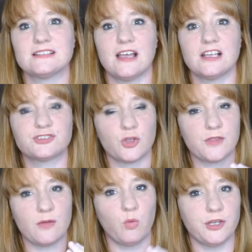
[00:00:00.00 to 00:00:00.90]
so
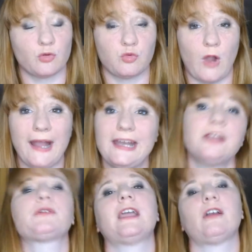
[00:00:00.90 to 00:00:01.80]
that when you're writing your
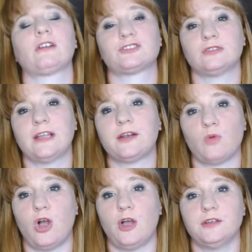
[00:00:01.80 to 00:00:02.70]
character later
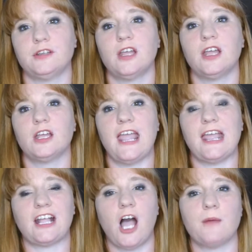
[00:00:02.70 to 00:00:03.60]
on, it
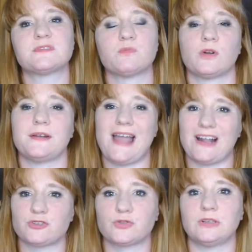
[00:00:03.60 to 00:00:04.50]
comes more
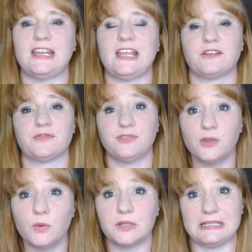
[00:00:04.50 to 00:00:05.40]
naturally and
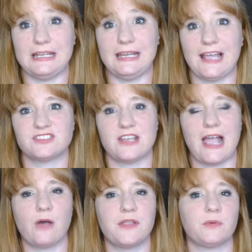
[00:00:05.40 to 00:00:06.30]
fluidly as to
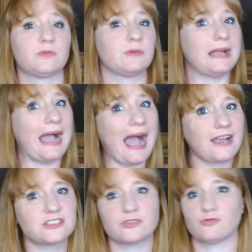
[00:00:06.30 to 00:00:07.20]
how they would
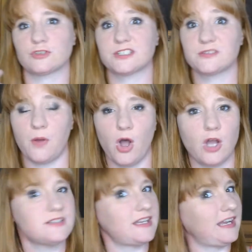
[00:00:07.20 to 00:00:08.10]
react,
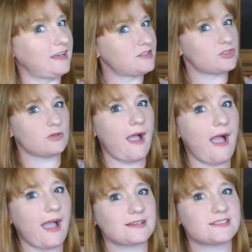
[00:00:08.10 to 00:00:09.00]
respond,
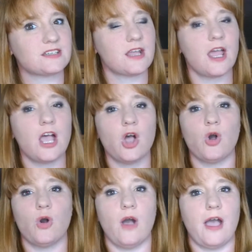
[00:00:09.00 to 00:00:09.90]
interact
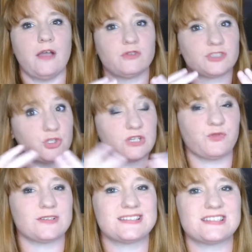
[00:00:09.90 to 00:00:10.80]
to
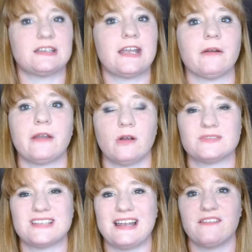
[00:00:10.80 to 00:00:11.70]
different scenarios
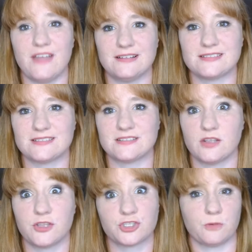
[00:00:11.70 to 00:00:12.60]
and events
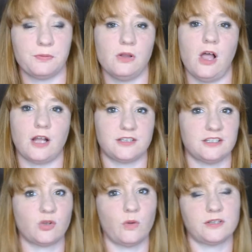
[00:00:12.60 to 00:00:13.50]
that your plot is
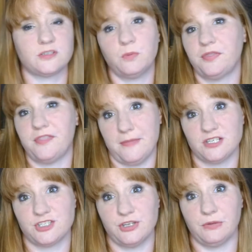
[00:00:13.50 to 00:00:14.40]
going to put them into.